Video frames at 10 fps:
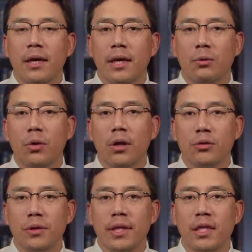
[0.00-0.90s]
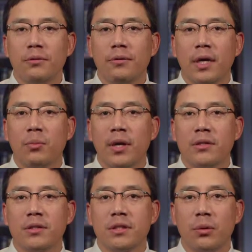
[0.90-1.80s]
And we also identified
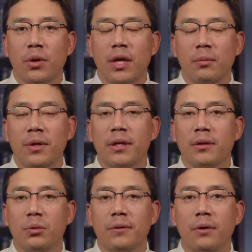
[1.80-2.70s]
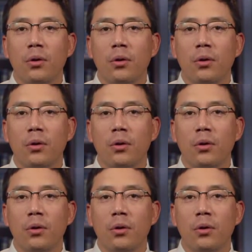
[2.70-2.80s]
patients that were admitted with